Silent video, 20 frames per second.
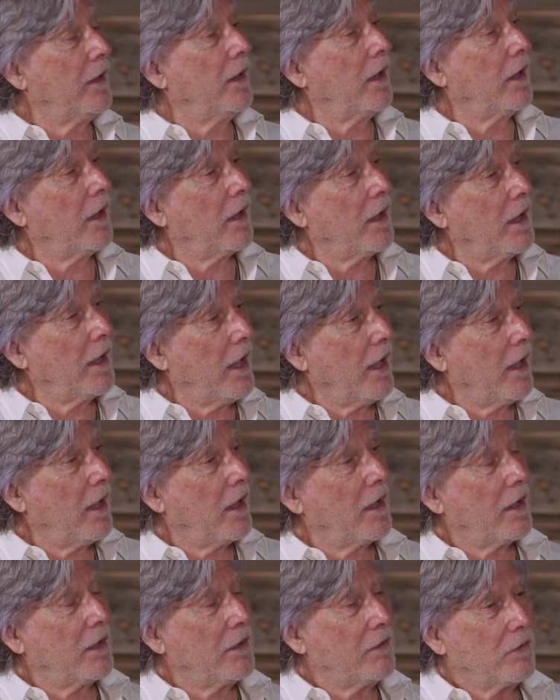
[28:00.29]
And
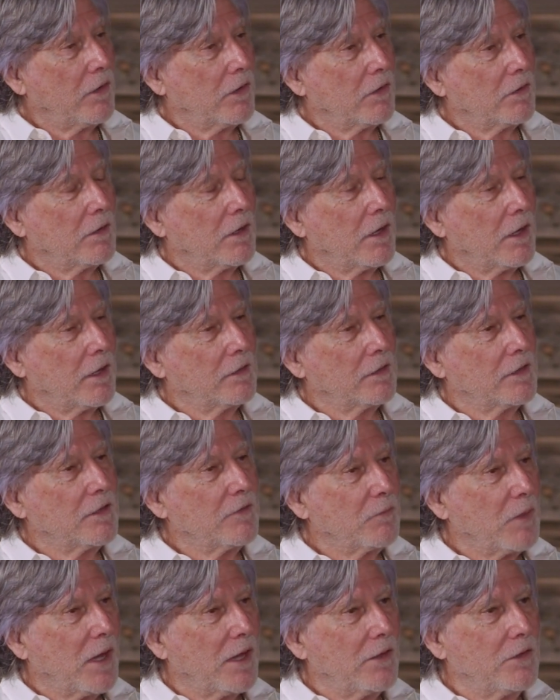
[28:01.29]
I
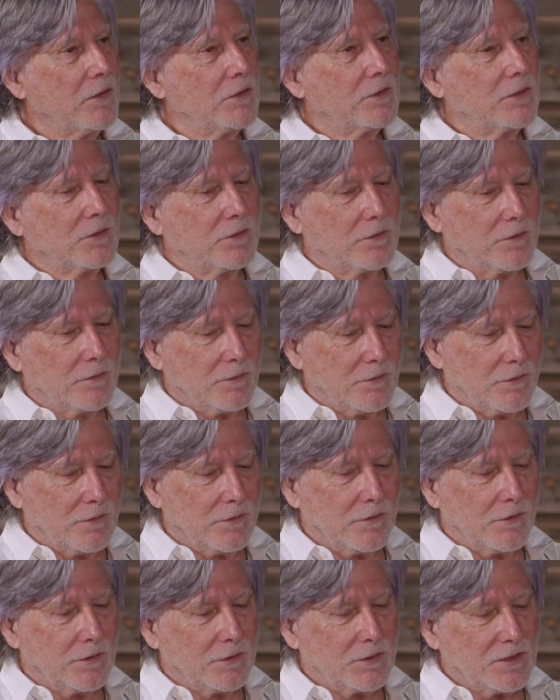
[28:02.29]
live by this
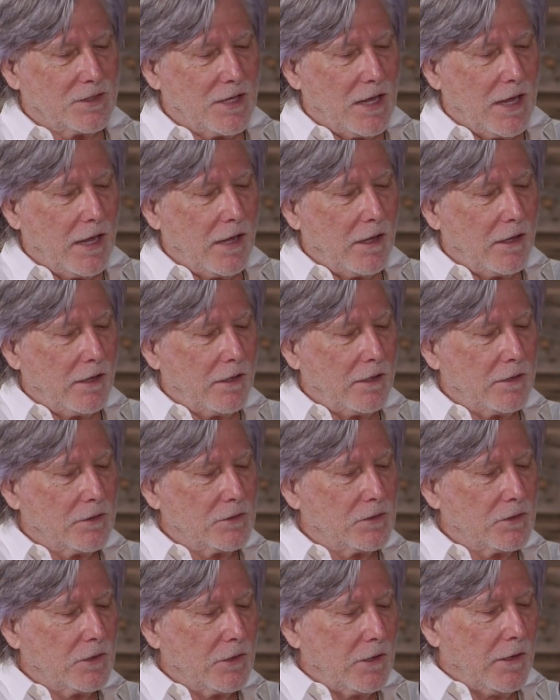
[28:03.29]
saying
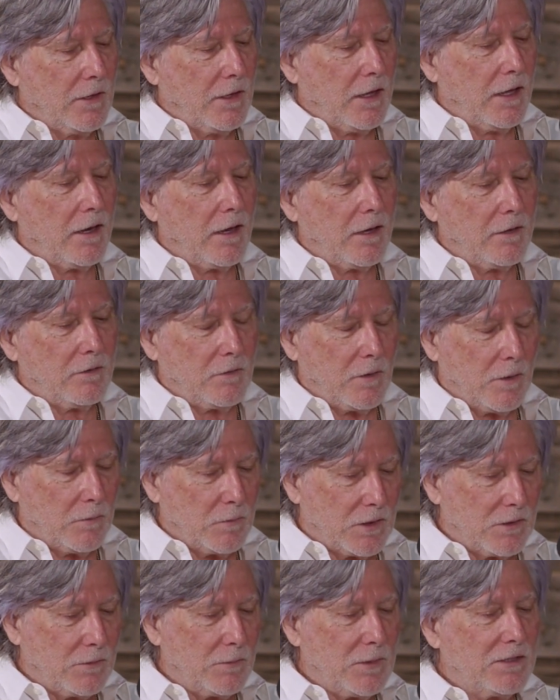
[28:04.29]
is, and I'm
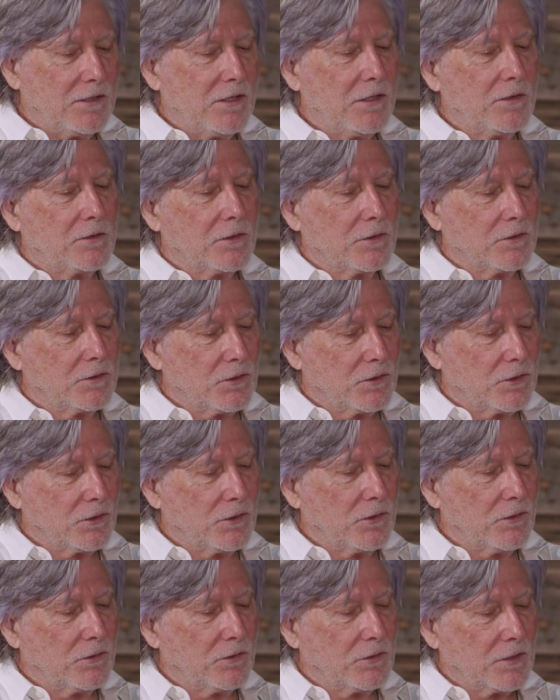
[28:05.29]
going to be teaching this to
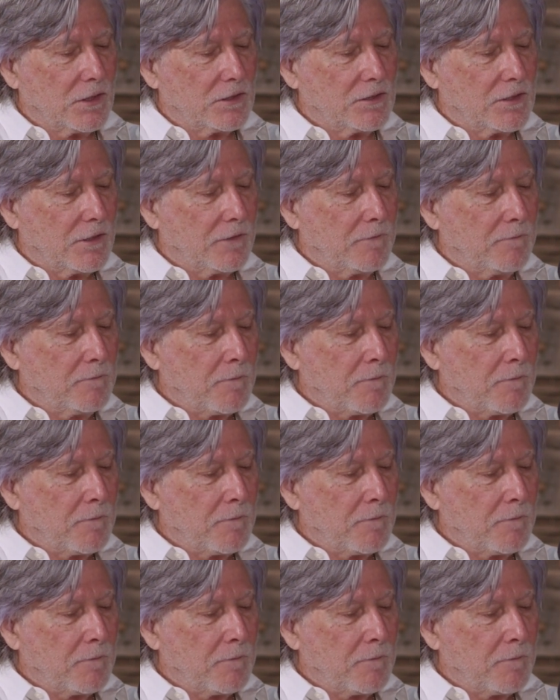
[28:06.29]
students. I said,